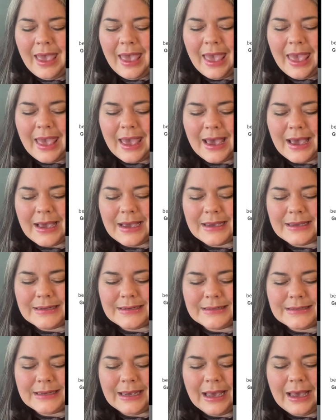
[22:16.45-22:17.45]

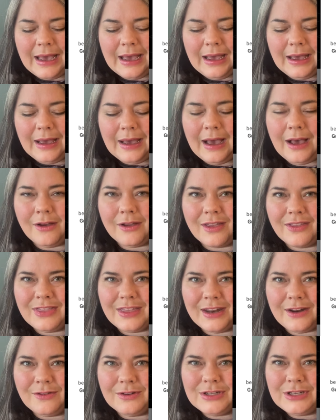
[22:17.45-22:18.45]
and I'll get
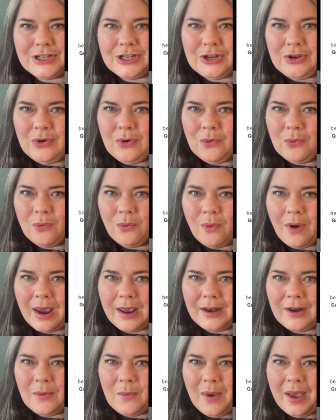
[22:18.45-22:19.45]
that out to you
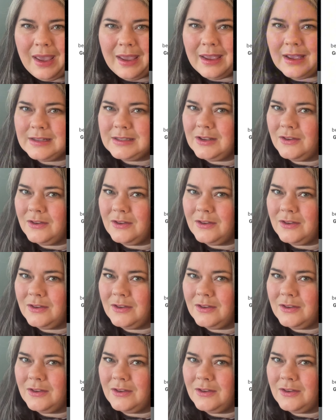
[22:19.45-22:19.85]
right away. It's